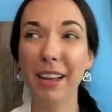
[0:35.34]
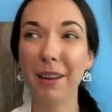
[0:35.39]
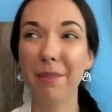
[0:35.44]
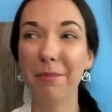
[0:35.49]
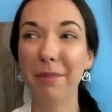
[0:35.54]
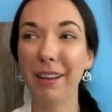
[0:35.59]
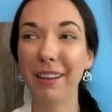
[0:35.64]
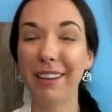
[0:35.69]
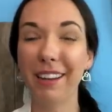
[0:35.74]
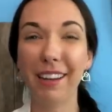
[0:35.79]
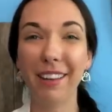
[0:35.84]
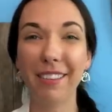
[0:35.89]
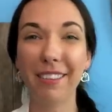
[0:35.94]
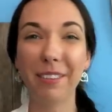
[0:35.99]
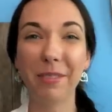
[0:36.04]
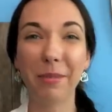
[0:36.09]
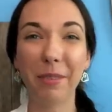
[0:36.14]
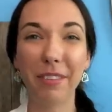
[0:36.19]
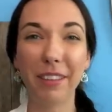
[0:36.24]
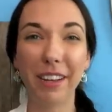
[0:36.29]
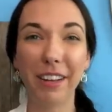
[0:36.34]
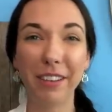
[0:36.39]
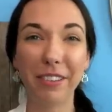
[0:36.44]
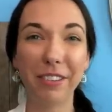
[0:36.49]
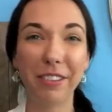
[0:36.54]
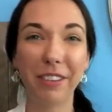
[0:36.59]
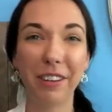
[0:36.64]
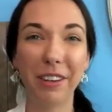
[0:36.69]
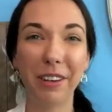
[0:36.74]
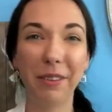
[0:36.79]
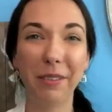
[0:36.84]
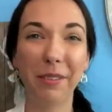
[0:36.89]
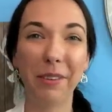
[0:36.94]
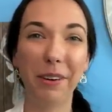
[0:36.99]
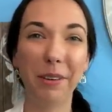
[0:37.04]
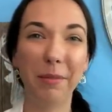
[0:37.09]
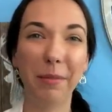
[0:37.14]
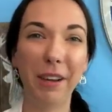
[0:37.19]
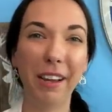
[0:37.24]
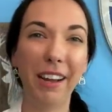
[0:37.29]
My cousin was actually over
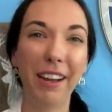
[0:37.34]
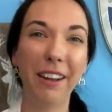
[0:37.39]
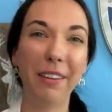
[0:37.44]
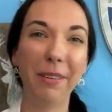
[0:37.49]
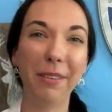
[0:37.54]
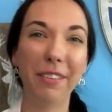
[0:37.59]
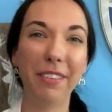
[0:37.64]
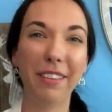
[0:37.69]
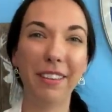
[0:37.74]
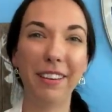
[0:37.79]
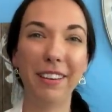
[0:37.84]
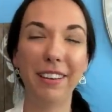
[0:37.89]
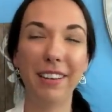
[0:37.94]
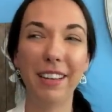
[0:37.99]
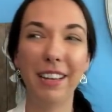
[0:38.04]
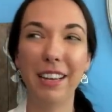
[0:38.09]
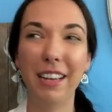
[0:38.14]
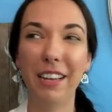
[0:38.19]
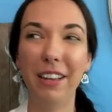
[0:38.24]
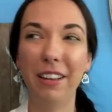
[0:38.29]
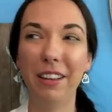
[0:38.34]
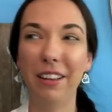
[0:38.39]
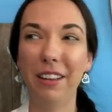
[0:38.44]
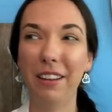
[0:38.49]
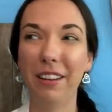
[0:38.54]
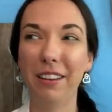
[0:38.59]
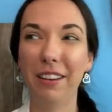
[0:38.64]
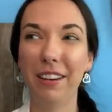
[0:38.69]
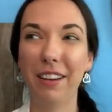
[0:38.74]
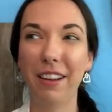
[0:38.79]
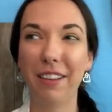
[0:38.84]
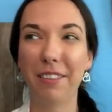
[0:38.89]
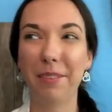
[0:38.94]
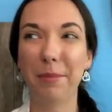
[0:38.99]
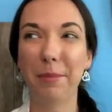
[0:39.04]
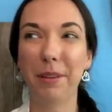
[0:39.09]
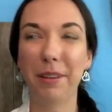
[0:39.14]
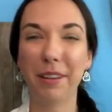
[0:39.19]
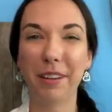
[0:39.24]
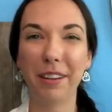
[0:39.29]
at my house, and uh,
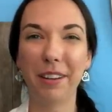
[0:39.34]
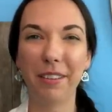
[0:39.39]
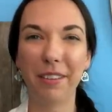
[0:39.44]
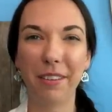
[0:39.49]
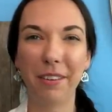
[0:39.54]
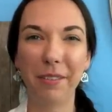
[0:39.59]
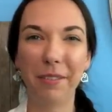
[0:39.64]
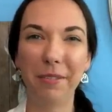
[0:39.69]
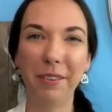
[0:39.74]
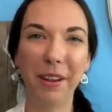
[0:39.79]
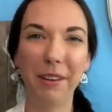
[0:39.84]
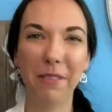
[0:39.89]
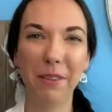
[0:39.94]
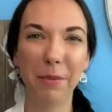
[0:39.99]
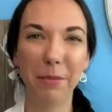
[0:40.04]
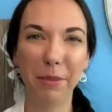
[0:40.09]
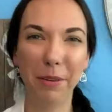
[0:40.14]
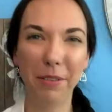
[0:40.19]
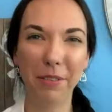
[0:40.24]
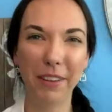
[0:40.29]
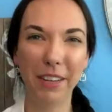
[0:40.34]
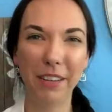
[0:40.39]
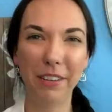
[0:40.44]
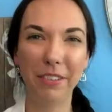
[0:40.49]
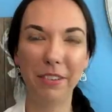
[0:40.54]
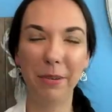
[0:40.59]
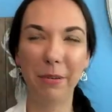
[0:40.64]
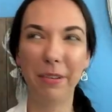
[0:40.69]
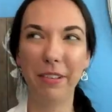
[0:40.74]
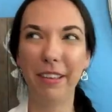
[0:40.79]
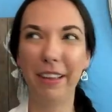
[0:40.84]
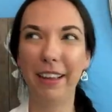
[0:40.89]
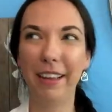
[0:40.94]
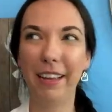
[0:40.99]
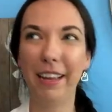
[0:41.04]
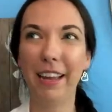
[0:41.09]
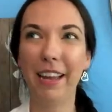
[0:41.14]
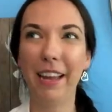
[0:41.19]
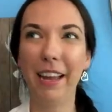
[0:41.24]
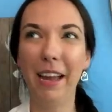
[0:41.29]
Casablanca is her favorite movie, and she was
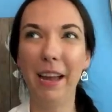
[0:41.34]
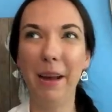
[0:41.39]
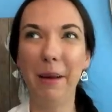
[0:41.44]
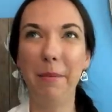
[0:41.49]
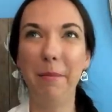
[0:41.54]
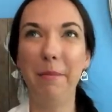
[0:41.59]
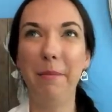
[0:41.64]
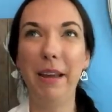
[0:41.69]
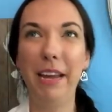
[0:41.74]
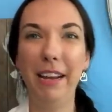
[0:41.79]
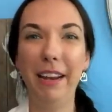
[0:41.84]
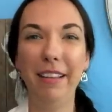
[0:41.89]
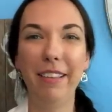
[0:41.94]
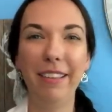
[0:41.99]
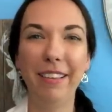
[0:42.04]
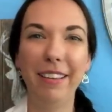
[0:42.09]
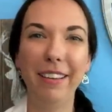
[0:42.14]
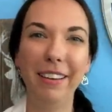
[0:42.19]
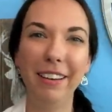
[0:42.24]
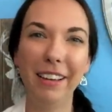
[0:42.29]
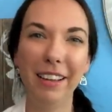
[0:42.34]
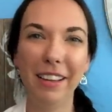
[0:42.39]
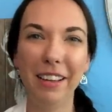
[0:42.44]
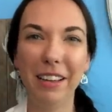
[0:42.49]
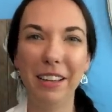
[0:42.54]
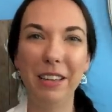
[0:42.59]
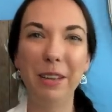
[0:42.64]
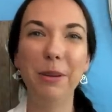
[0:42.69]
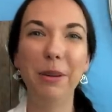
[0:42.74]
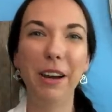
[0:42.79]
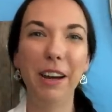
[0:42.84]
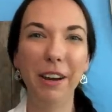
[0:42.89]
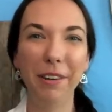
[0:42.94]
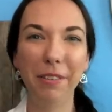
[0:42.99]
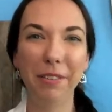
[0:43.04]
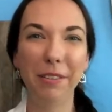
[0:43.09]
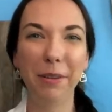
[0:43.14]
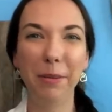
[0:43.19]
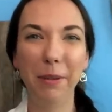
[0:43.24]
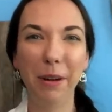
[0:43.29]
like, Madison, you
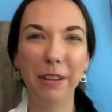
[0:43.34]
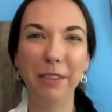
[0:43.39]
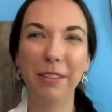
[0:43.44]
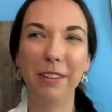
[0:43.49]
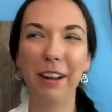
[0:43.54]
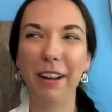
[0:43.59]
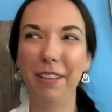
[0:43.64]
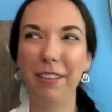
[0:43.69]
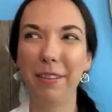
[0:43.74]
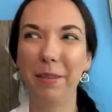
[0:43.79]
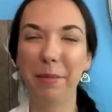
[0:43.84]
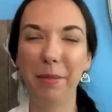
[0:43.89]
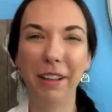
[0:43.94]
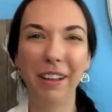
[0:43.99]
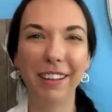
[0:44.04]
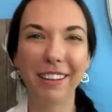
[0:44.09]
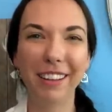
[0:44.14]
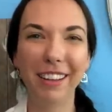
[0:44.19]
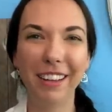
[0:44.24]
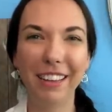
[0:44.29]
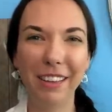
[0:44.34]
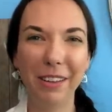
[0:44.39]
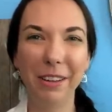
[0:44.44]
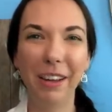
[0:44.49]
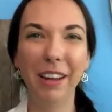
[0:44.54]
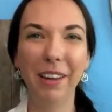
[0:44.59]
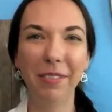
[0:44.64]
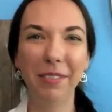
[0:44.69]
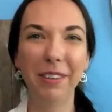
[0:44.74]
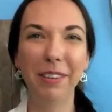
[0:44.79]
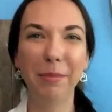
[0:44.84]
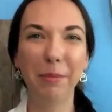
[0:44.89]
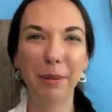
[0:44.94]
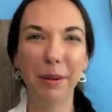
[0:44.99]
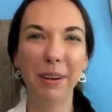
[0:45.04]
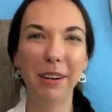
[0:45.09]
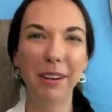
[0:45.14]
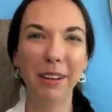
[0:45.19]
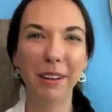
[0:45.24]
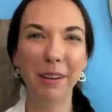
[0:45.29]
have to watch Casablanca. You have to
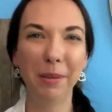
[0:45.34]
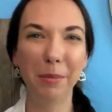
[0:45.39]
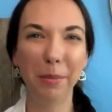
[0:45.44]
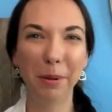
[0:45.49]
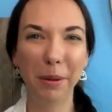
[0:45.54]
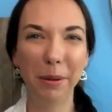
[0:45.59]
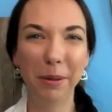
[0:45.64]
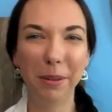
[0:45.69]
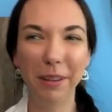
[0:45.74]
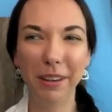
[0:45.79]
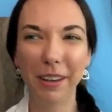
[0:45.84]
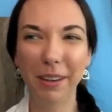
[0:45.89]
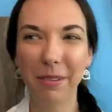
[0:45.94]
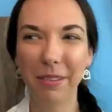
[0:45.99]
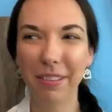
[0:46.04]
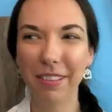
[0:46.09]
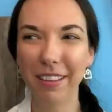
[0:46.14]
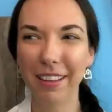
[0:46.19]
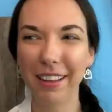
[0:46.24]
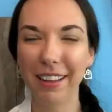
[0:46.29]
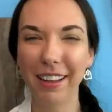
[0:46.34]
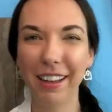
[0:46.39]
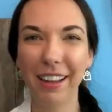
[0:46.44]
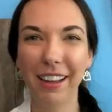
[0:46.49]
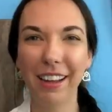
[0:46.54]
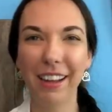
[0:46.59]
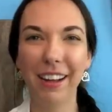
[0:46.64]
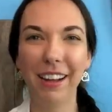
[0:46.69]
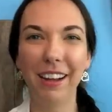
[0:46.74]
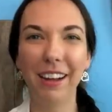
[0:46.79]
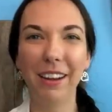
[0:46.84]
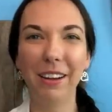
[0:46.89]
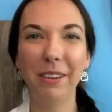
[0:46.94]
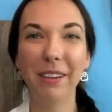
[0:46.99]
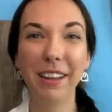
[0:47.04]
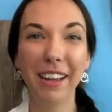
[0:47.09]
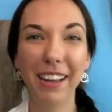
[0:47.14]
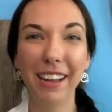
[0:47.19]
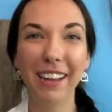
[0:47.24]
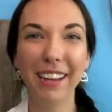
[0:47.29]
put it on a poll. And I was like,
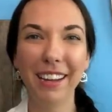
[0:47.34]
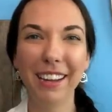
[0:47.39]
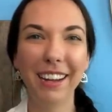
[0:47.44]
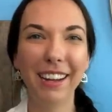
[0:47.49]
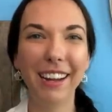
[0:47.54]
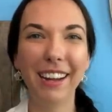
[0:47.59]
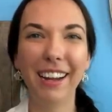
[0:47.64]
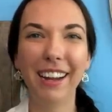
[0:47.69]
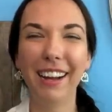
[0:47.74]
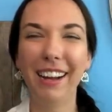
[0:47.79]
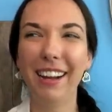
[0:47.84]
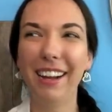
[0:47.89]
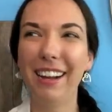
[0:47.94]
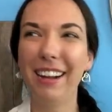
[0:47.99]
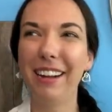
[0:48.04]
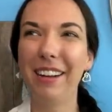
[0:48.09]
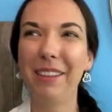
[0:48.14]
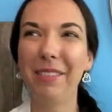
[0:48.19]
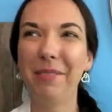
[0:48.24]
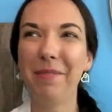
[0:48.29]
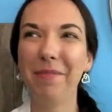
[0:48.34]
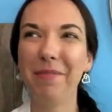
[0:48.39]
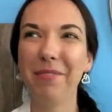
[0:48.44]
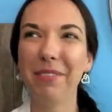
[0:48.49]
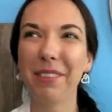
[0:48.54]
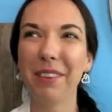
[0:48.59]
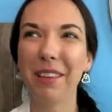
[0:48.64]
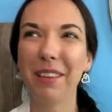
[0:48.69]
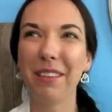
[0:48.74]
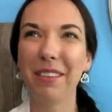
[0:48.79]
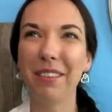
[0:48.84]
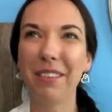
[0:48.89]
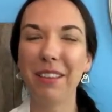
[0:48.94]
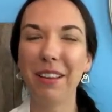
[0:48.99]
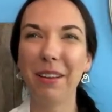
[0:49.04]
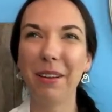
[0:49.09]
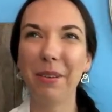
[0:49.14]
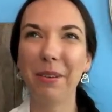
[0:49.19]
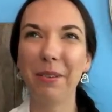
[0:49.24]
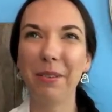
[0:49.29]
okay. Um,
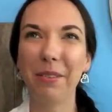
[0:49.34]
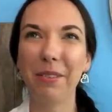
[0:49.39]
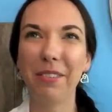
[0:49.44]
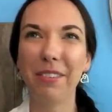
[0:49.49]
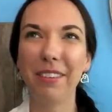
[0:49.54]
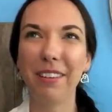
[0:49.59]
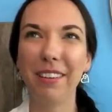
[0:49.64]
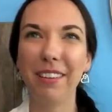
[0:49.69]
so